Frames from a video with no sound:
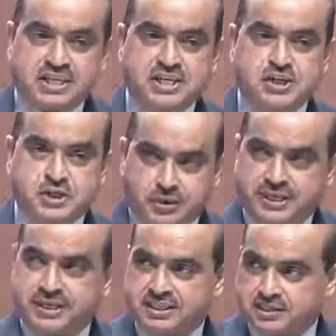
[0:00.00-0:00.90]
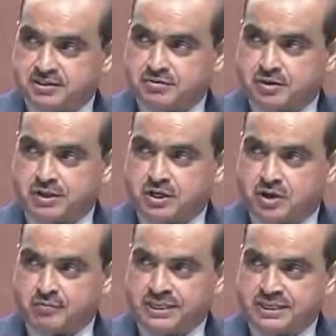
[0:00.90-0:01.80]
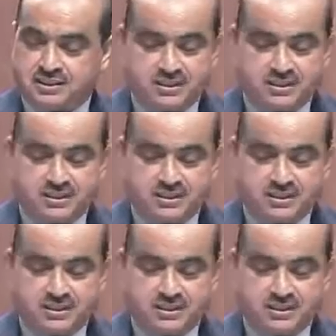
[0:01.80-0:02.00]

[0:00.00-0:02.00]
surety from the government,